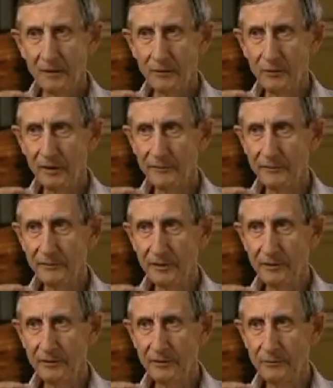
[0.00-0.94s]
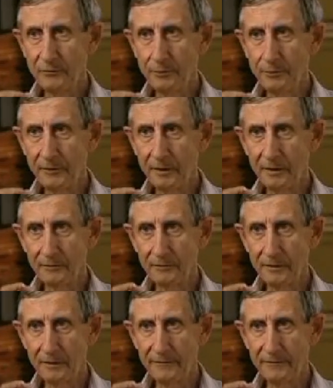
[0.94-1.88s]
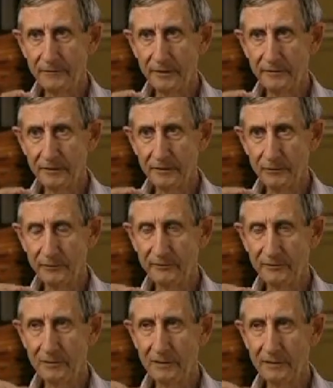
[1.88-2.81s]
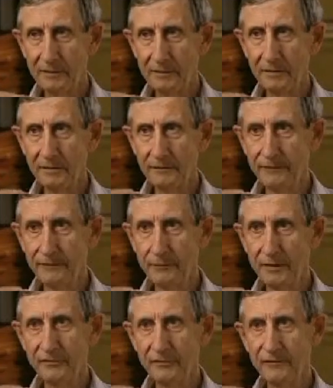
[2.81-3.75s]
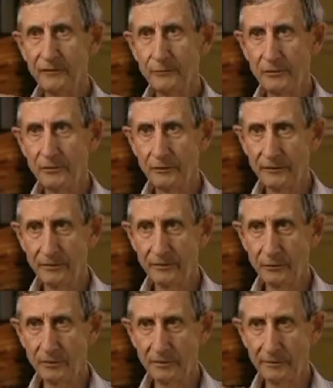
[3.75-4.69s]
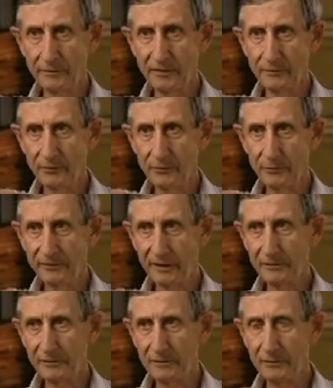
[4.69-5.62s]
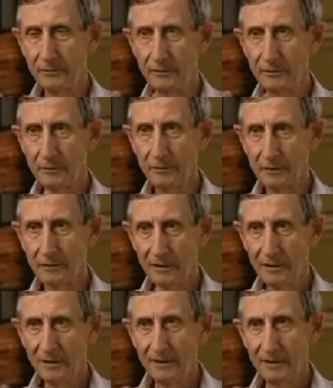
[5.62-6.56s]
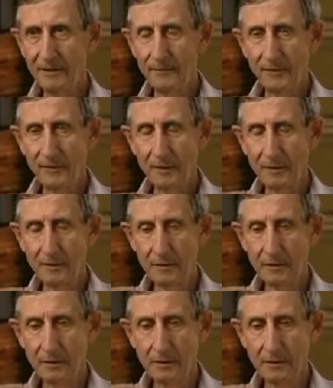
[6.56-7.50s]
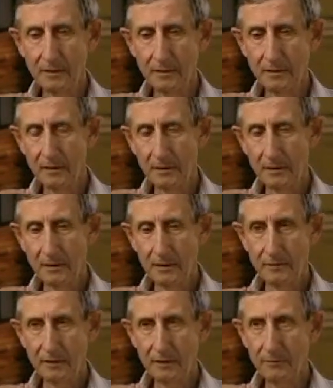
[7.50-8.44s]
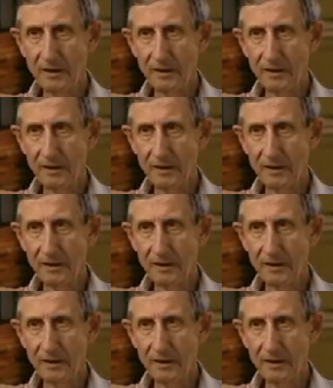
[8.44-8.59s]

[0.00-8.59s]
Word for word: We had a very good group there, Ralph Rotti, who was collecting the information from all over the world about what was actually going on, and Greg